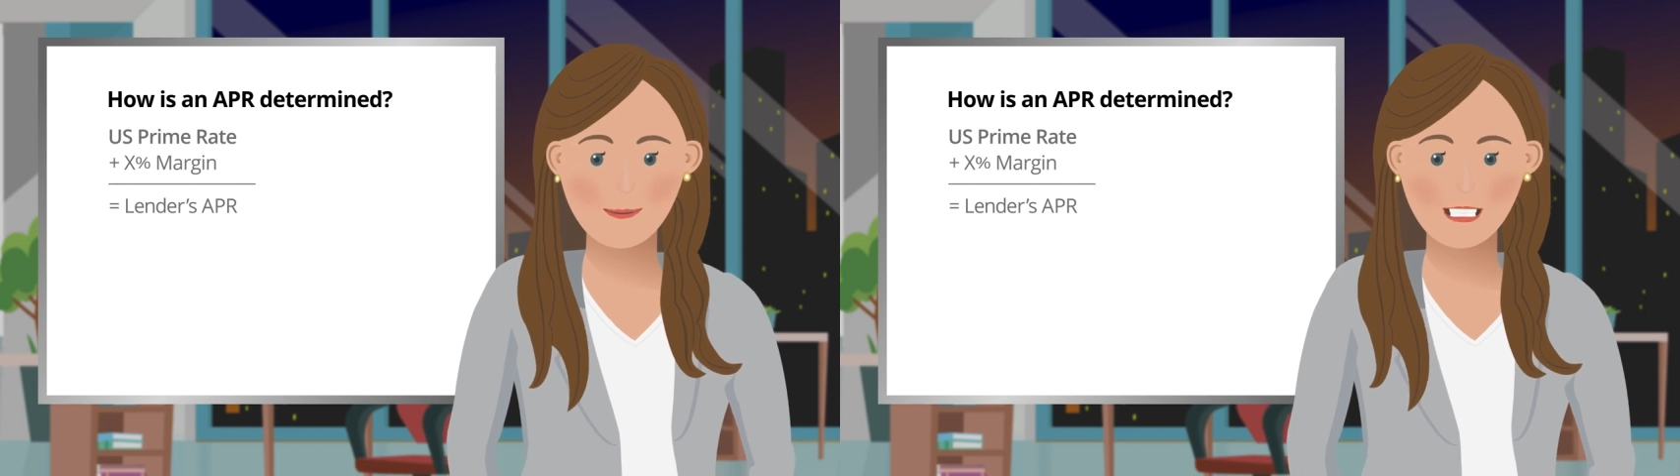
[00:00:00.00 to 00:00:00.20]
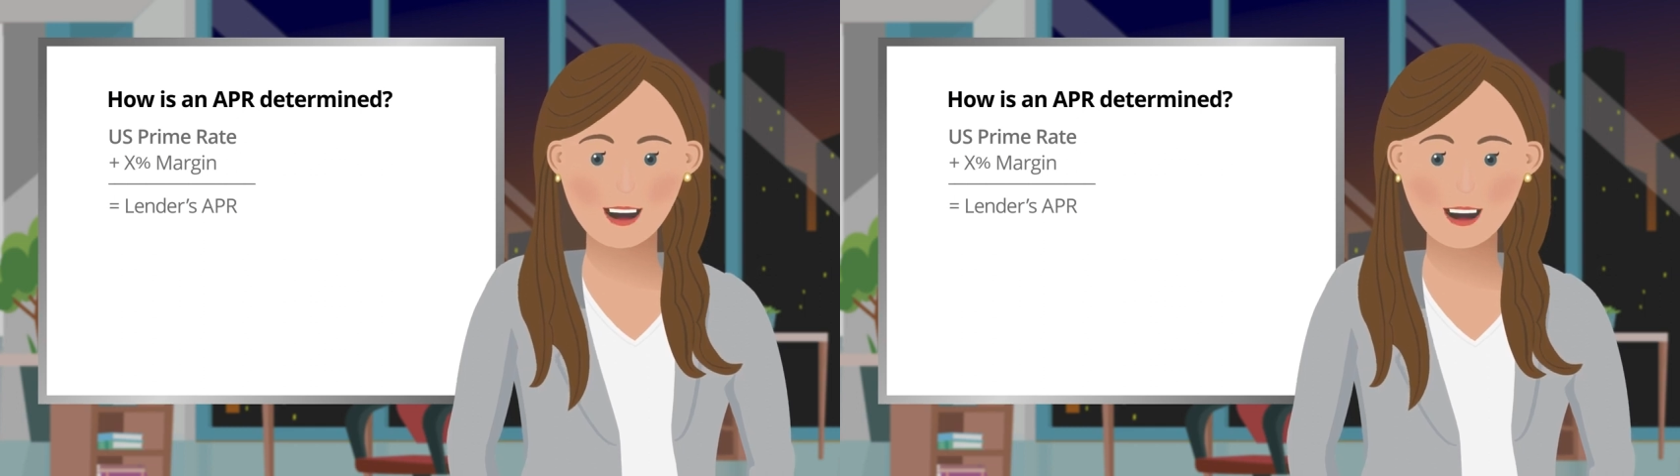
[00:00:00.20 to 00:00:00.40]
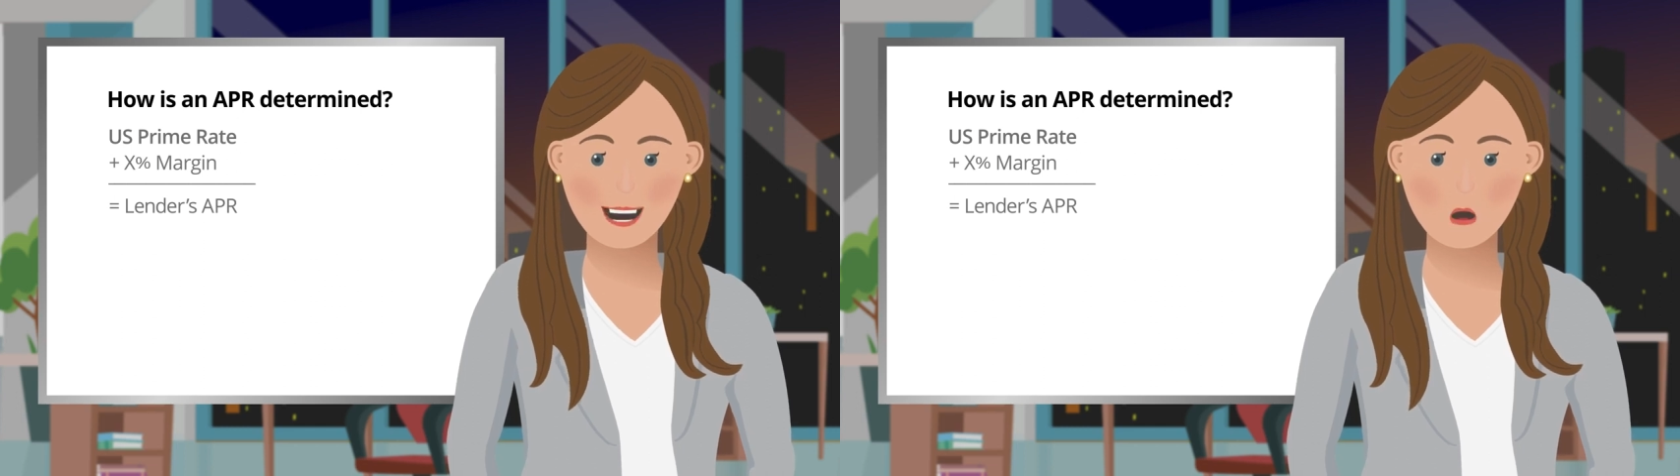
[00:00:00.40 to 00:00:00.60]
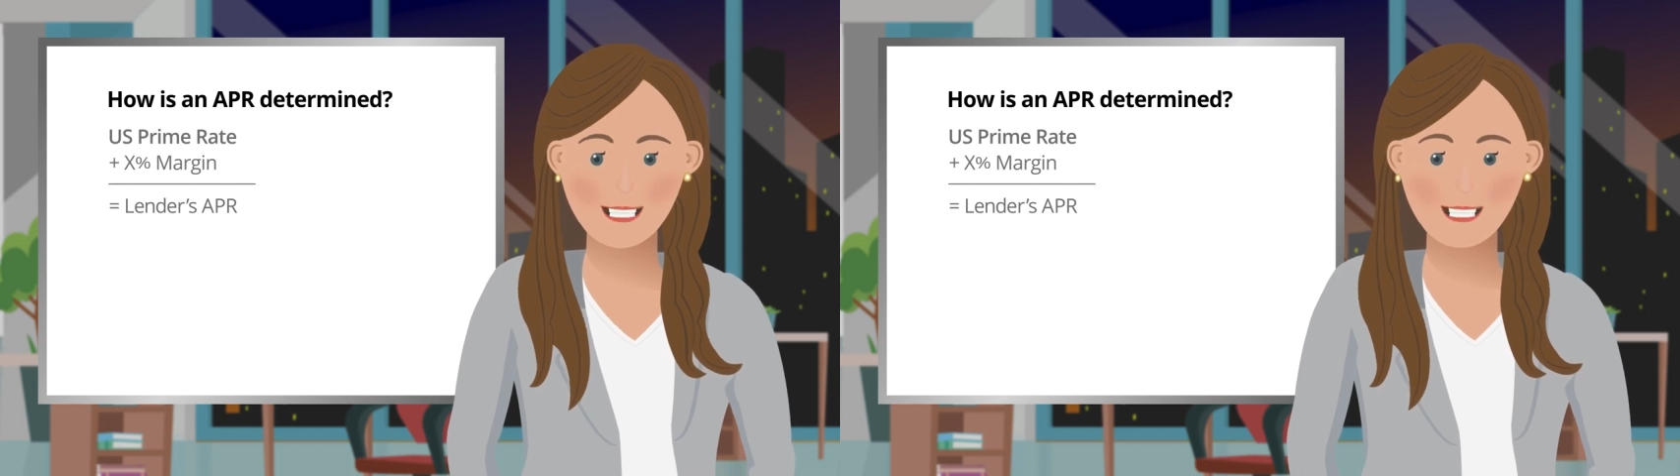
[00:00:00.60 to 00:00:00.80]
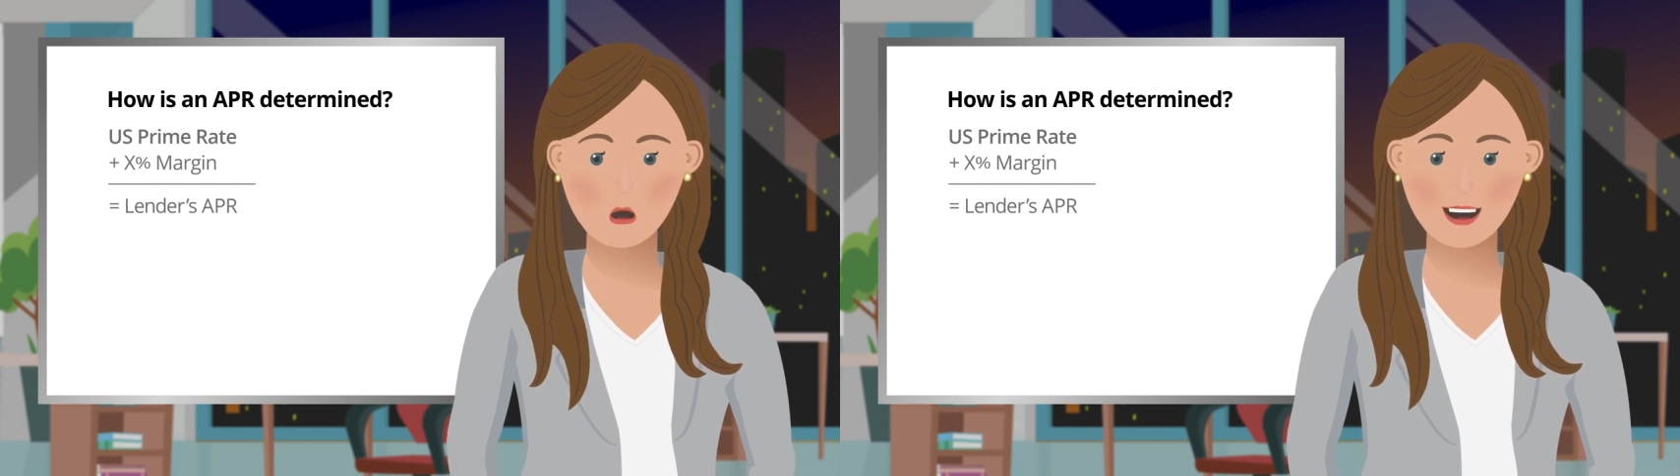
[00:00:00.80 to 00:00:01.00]
Generally,
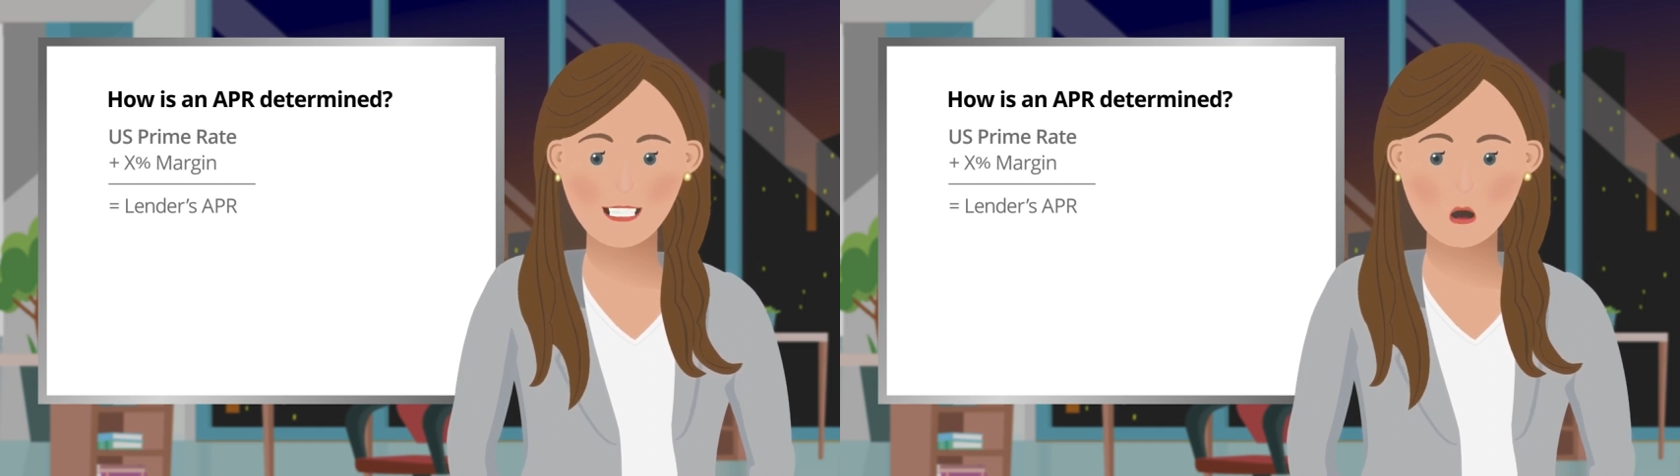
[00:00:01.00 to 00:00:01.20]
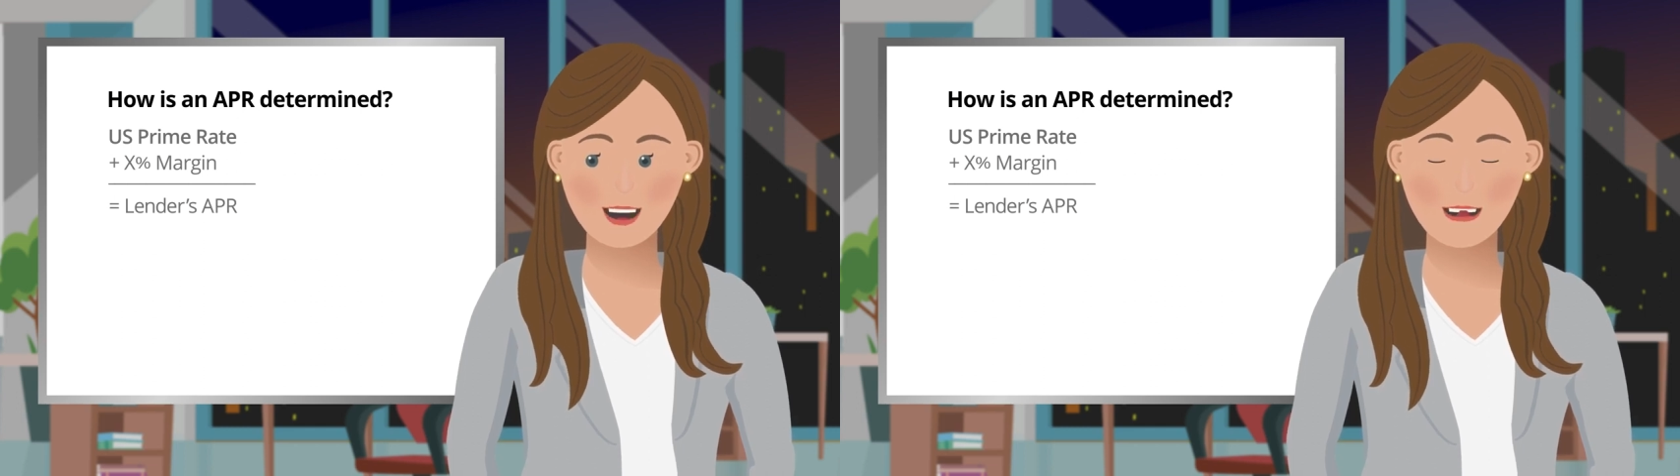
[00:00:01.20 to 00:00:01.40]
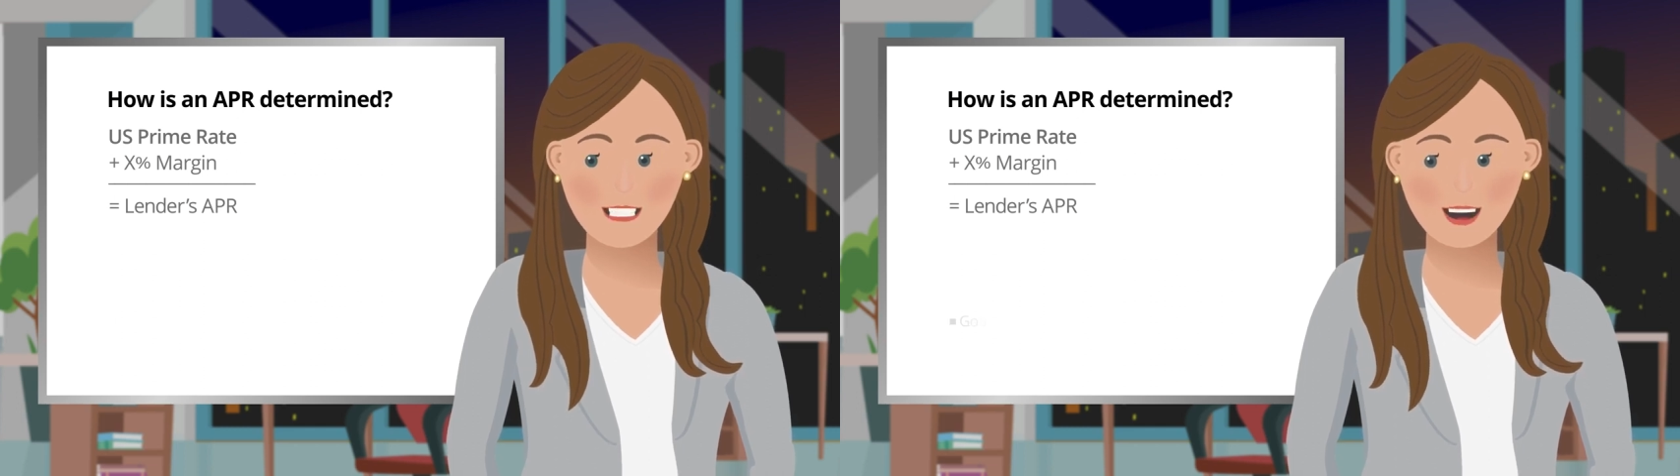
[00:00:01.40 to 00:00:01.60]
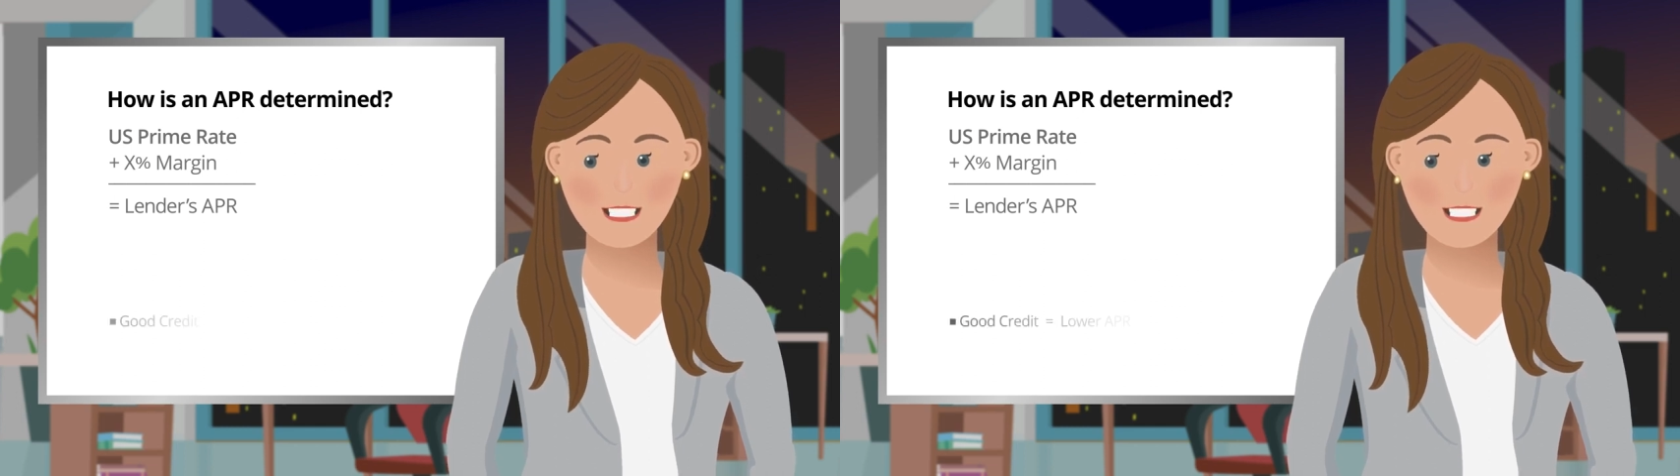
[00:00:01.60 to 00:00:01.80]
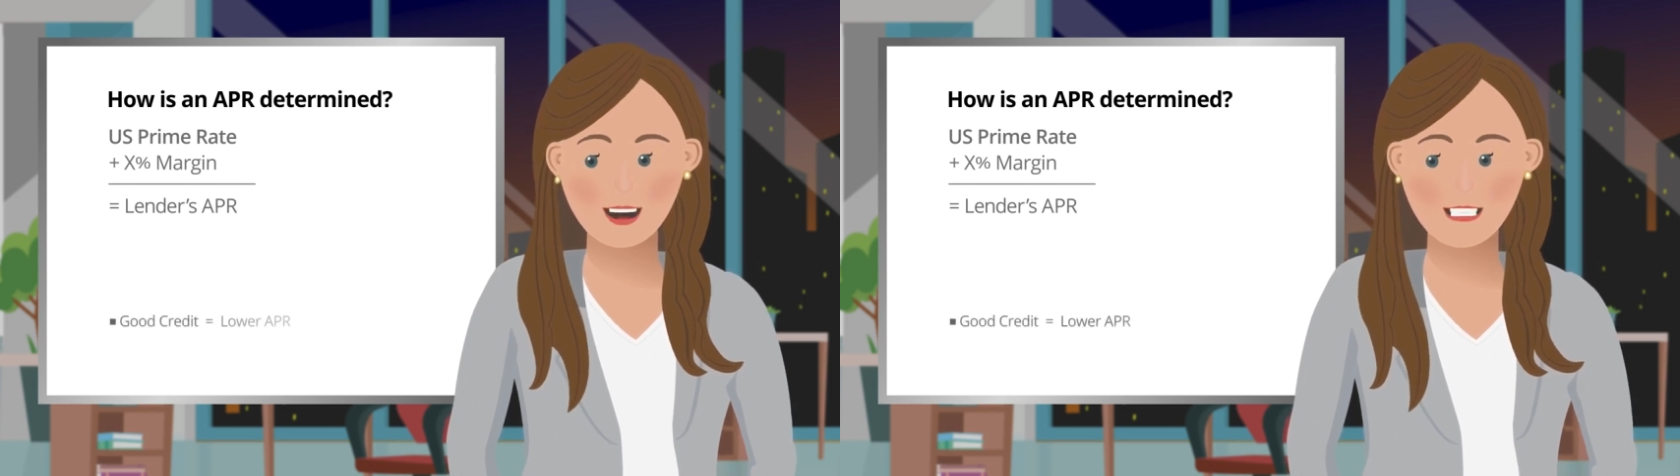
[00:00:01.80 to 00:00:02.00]
credit card applicants with
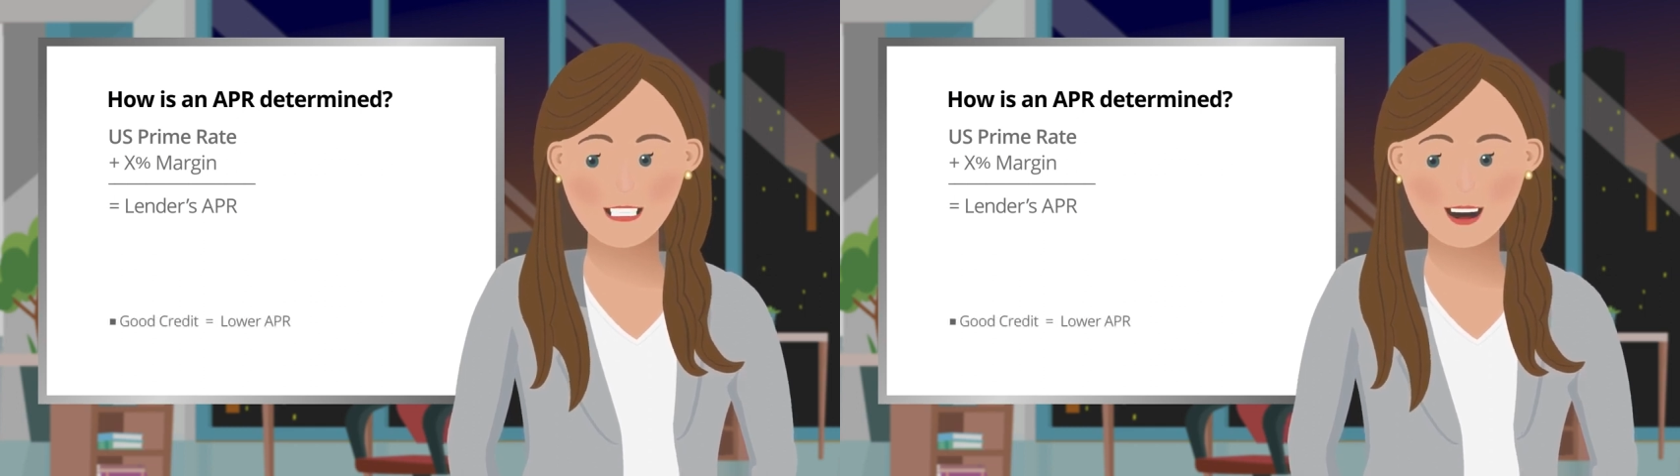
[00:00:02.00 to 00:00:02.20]
good credit